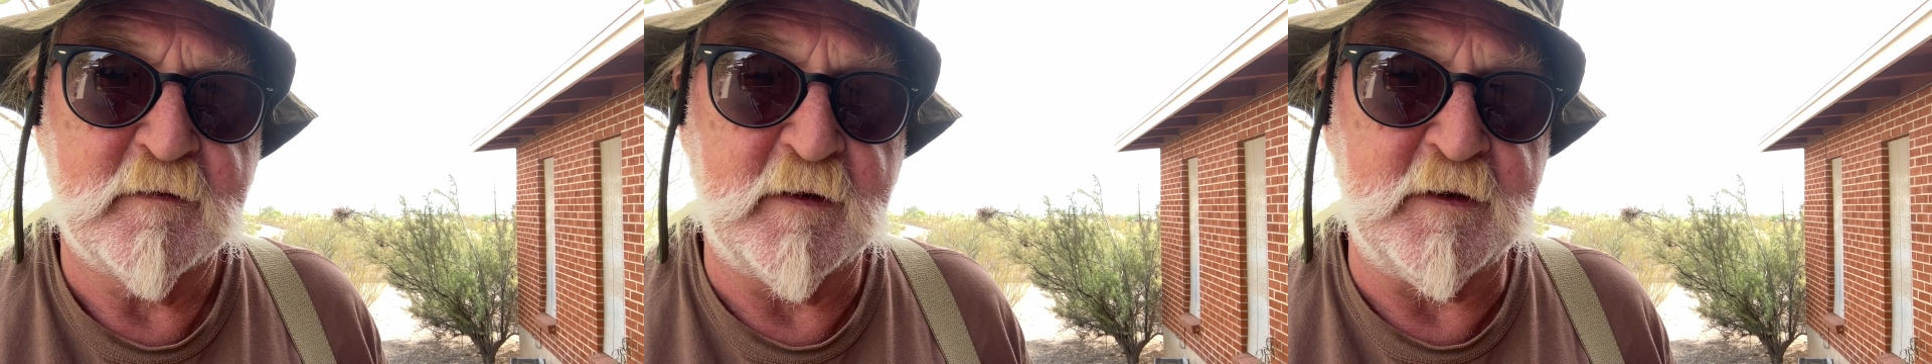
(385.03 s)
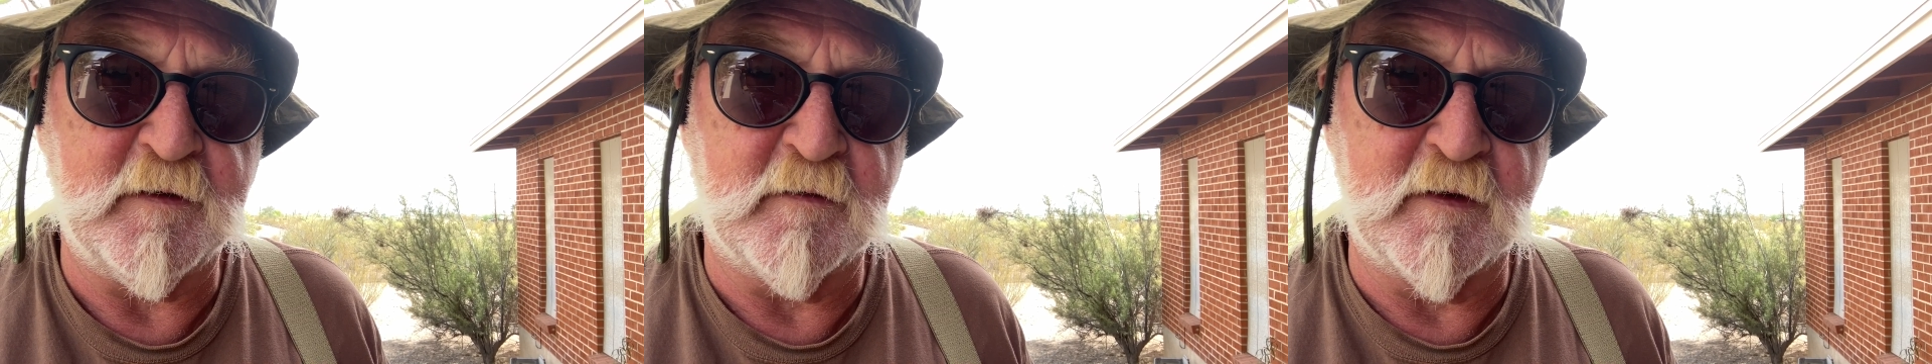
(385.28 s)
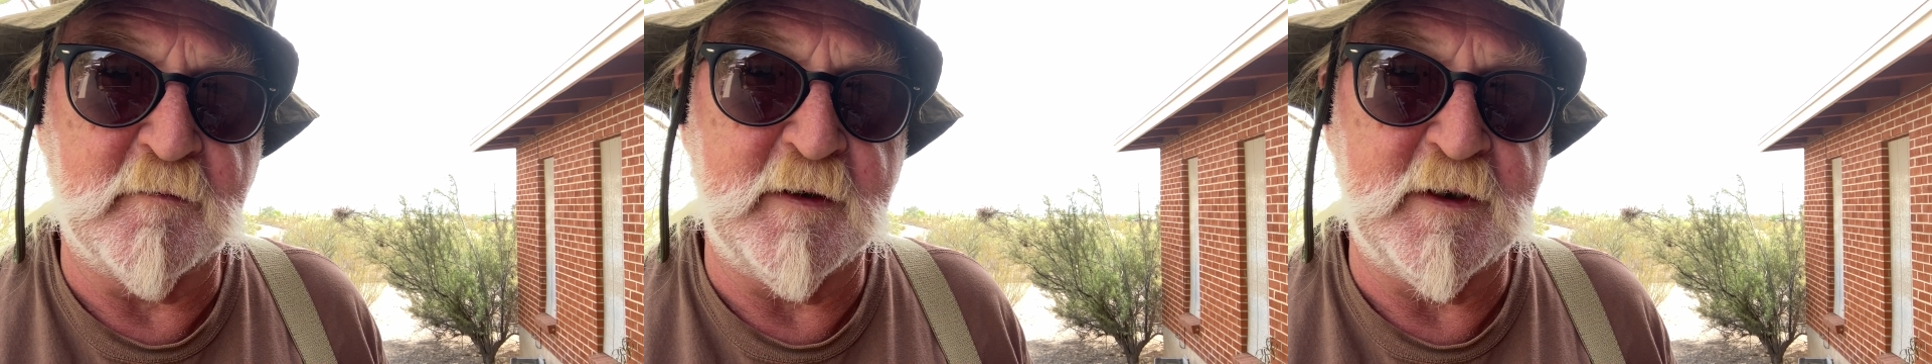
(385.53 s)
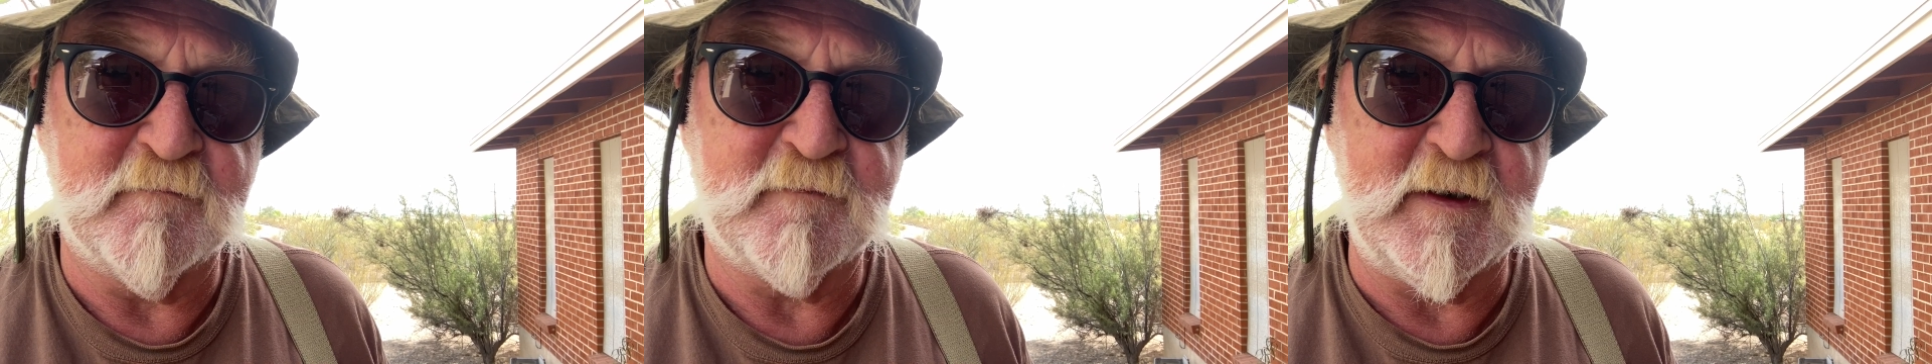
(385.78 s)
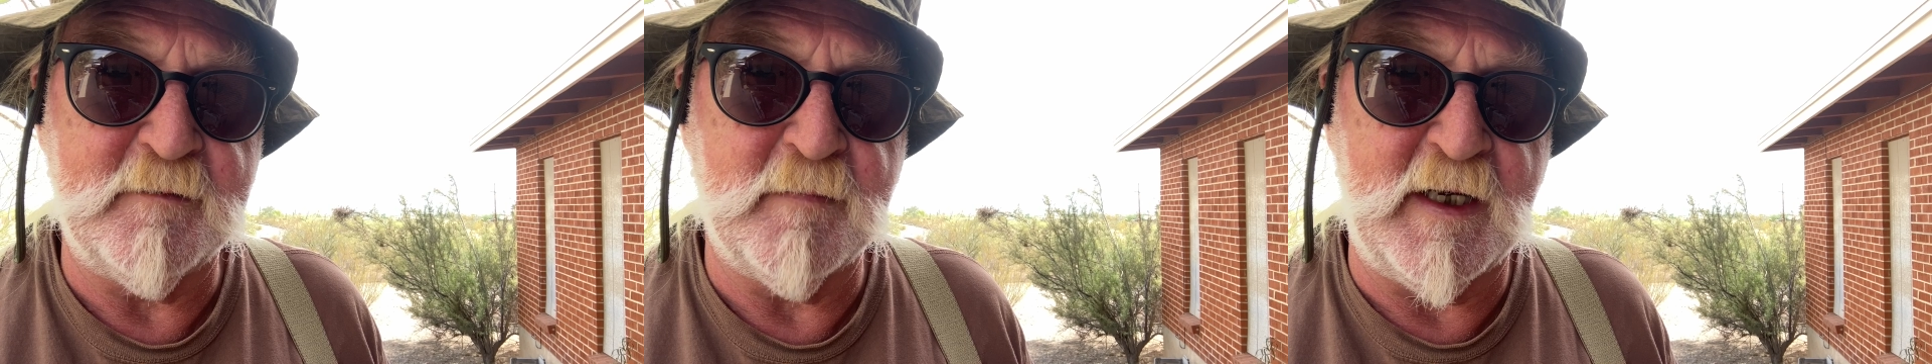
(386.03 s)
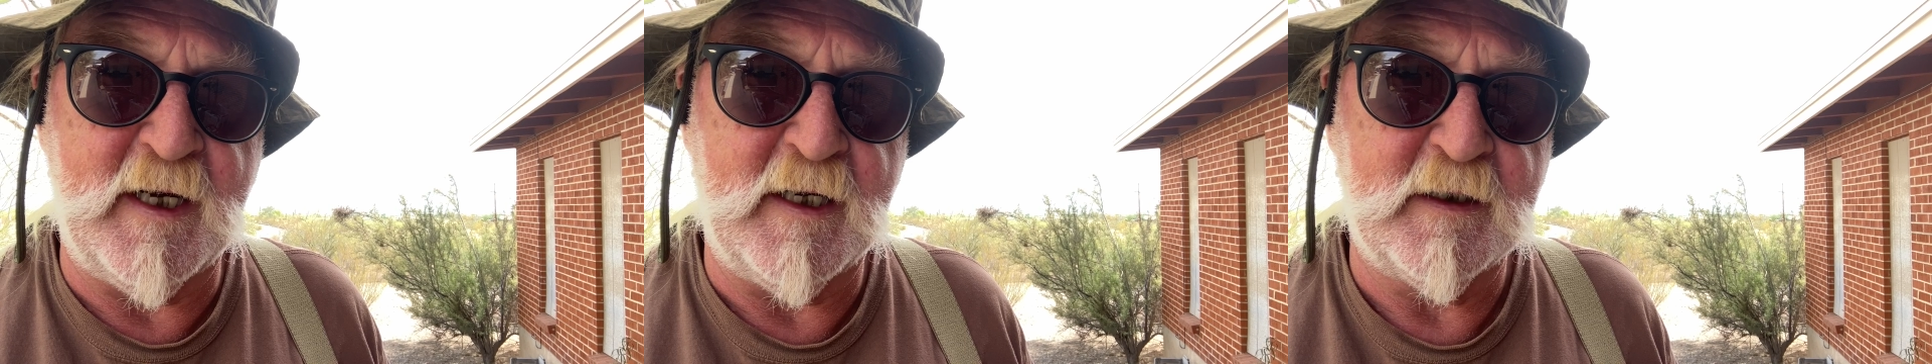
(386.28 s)
And the only way to fight
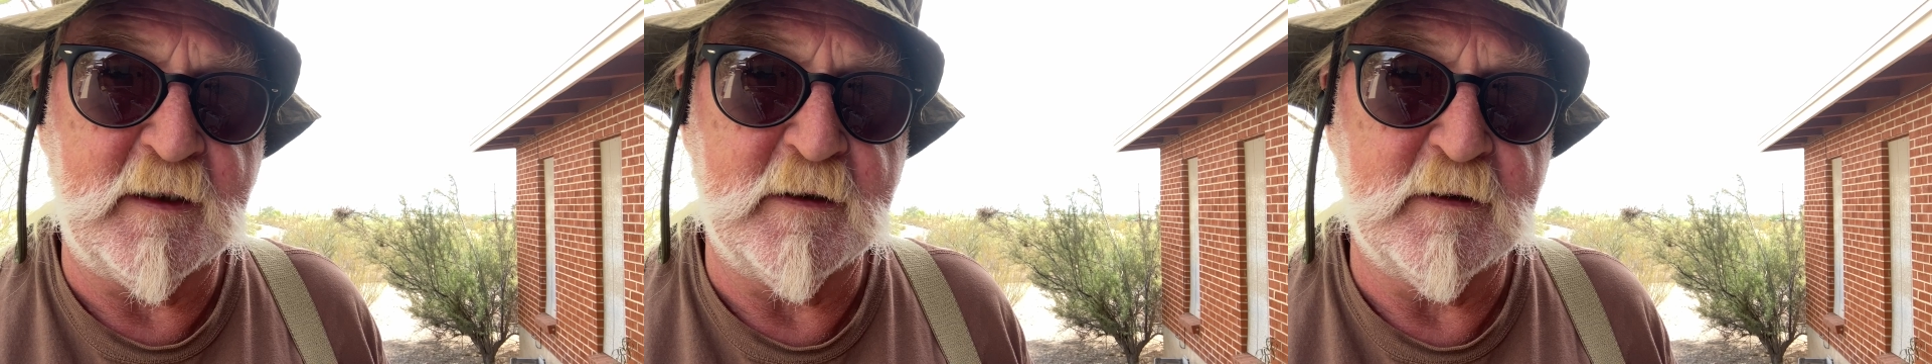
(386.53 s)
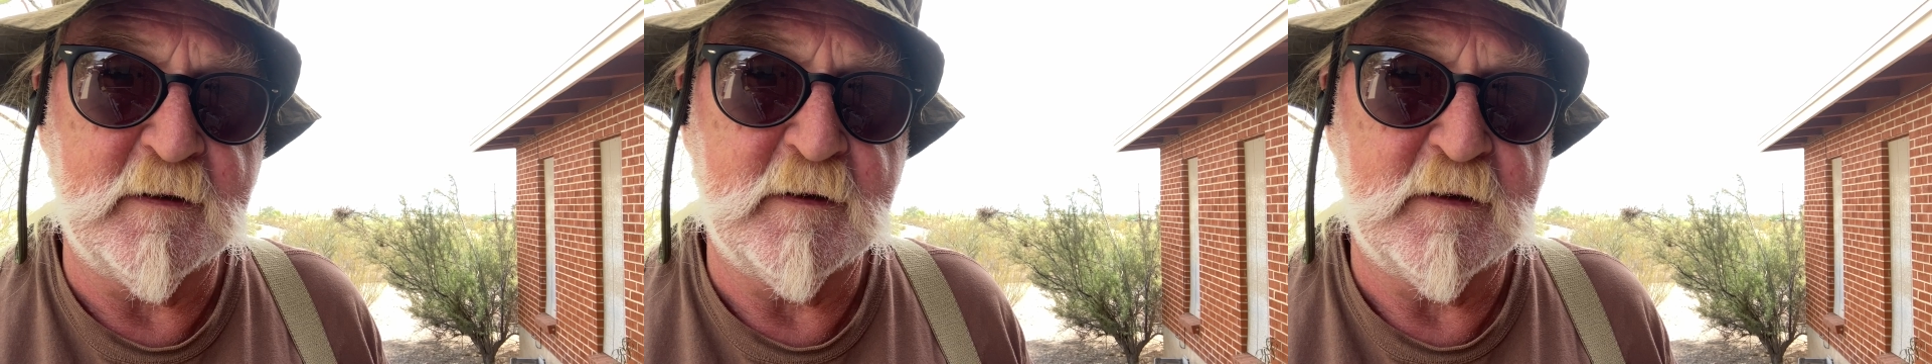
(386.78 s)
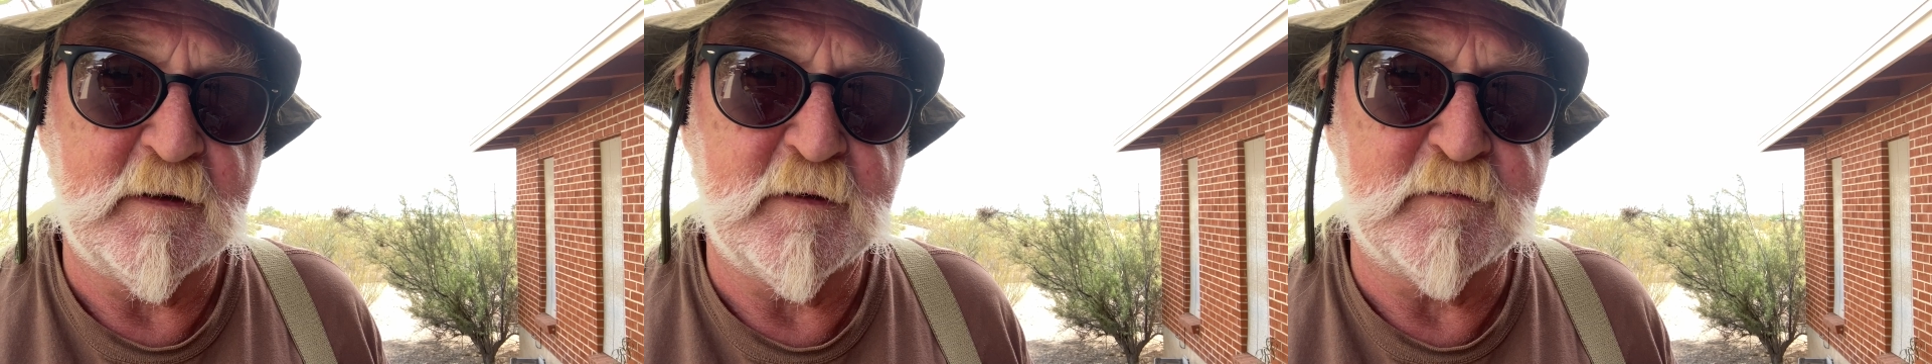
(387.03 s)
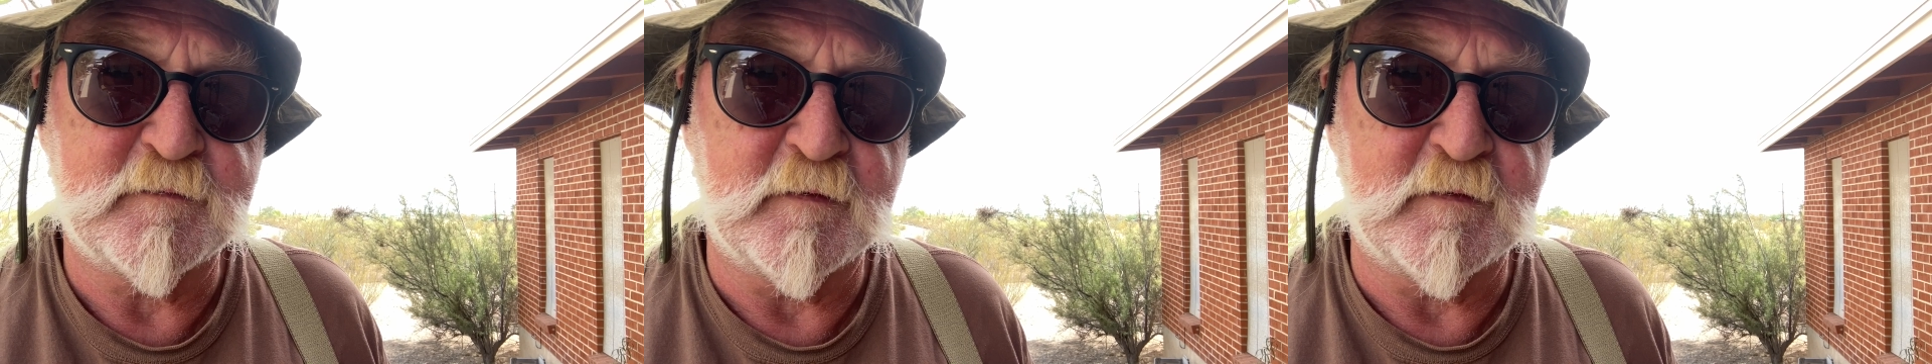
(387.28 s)
back is